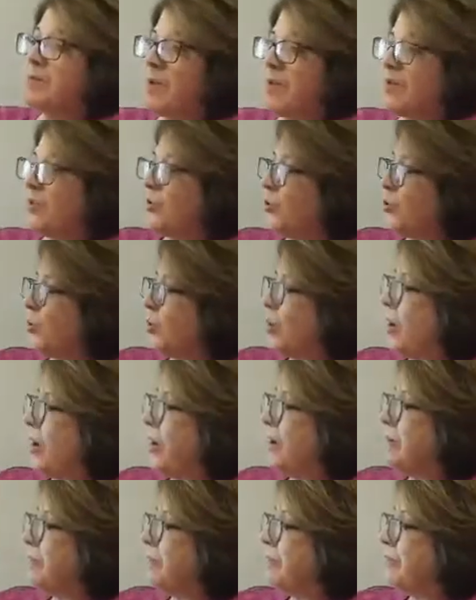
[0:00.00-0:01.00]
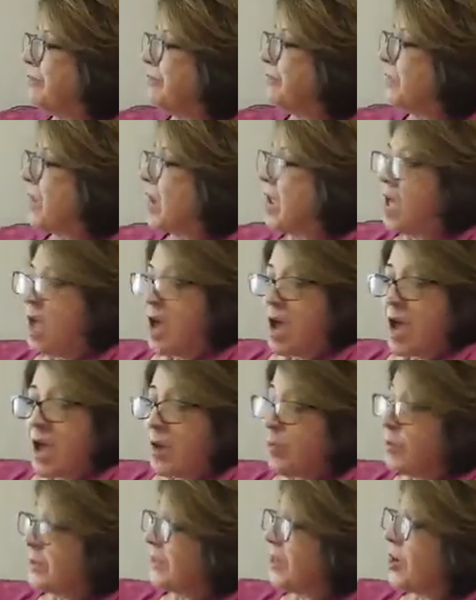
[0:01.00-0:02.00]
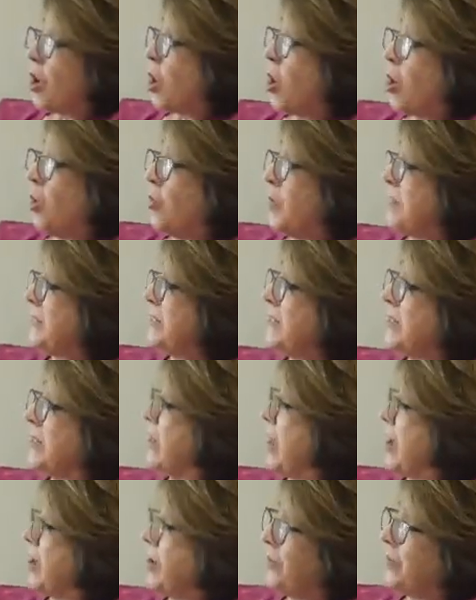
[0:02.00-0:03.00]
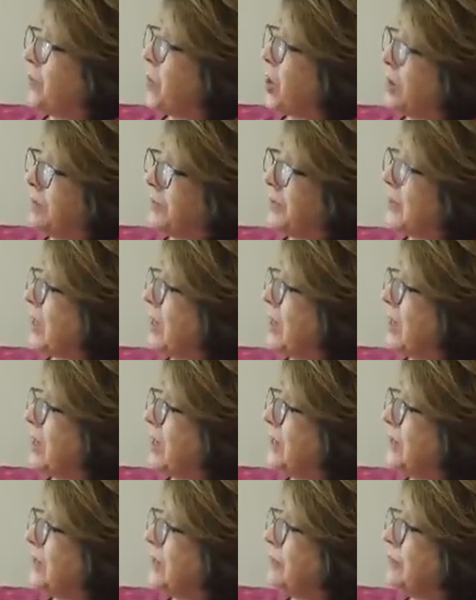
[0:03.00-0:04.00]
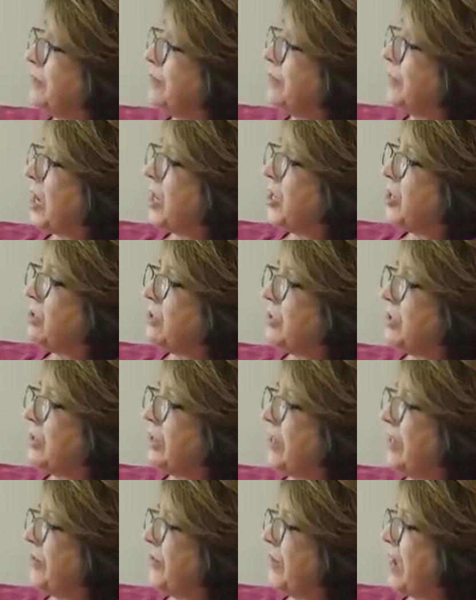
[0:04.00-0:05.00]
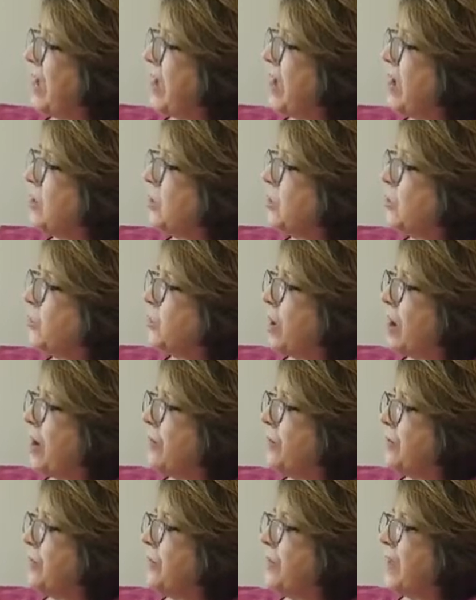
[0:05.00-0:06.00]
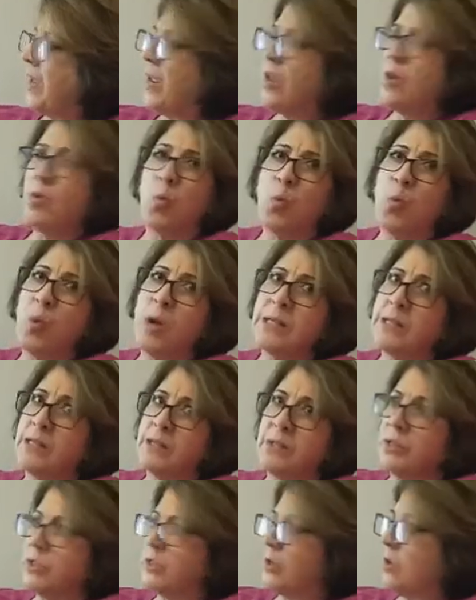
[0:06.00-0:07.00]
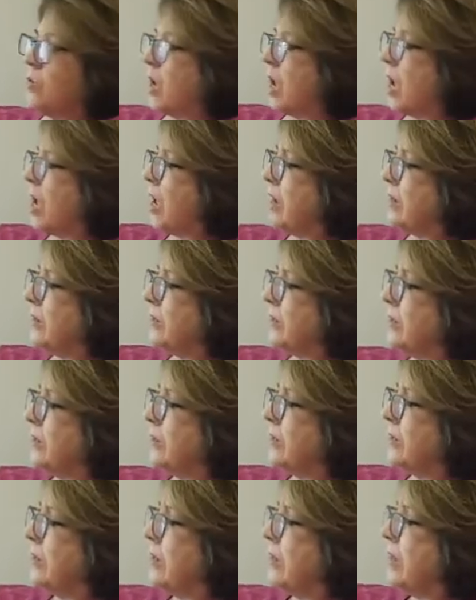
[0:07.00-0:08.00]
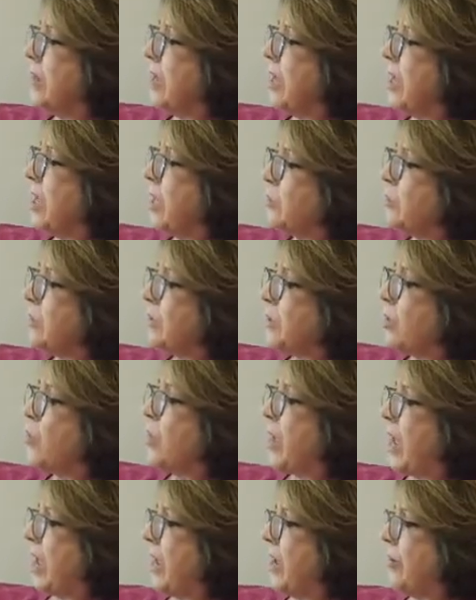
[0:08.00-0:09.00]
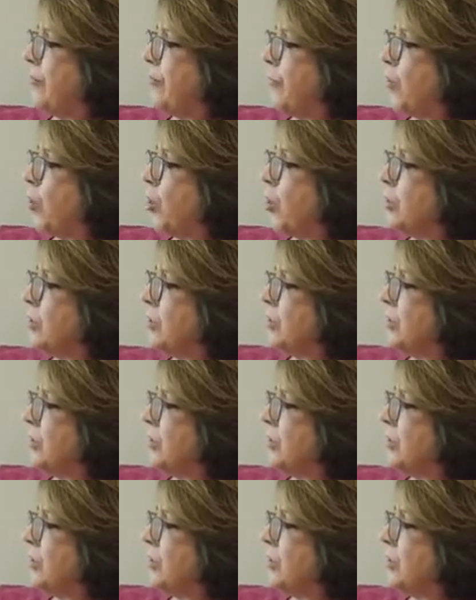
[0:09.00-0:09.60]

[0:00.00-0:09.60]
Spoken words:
story. I wasn't always the light of Mom's eyes. I used to live at a house where everything wasn't so nice. It was okay at first.